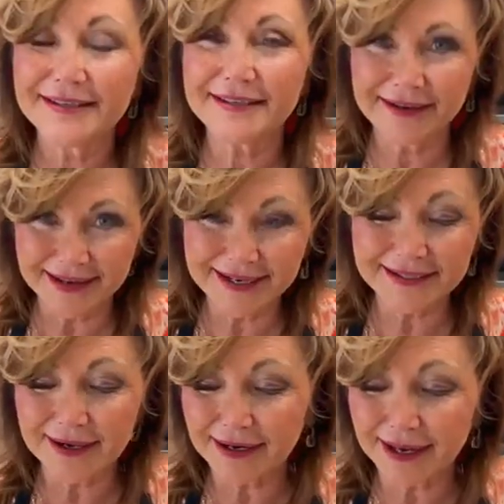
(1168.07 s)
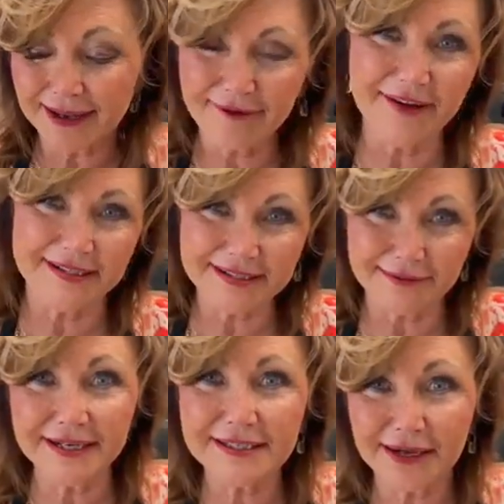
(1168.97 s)
So he's going to love it.
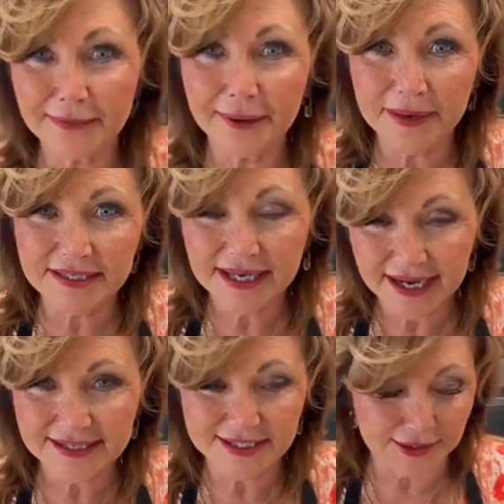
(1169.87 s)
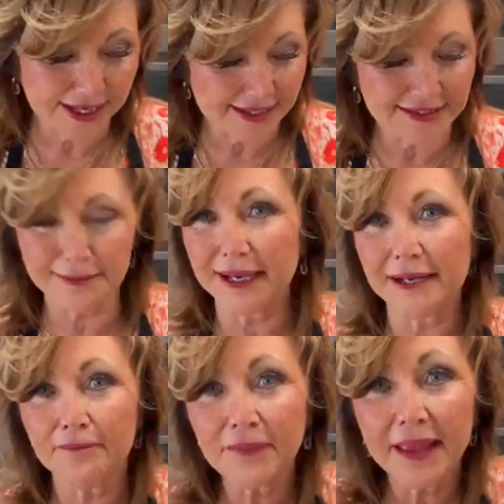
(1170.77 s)
So he's going to be my tester next week.